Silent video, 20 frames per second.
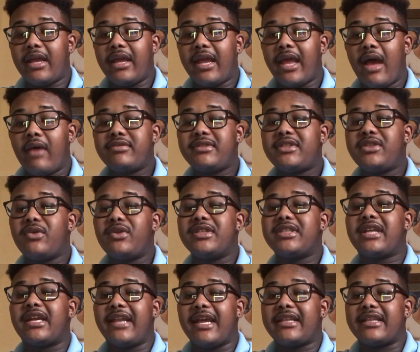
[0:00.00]
It helps
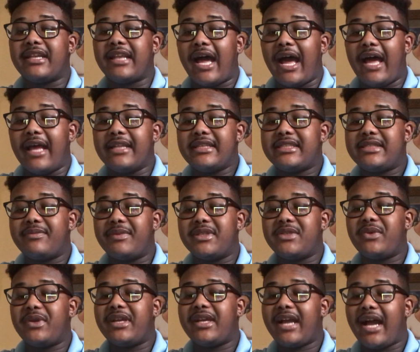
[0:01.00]
students connect the dots
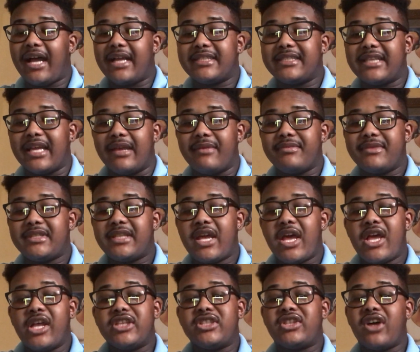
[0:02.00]
between concepts,
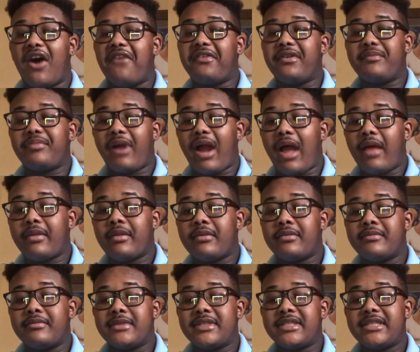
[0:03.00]
solving
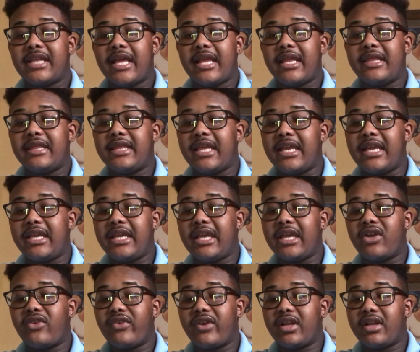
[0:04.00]
problems,
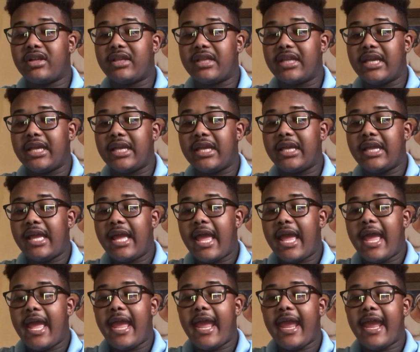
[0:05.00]
thinking critically,
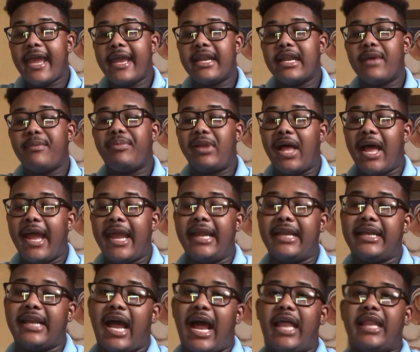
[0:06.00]
and
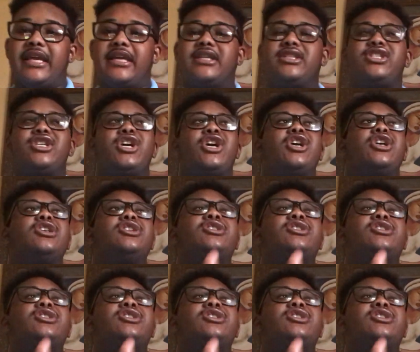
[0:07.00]
applying knowledge.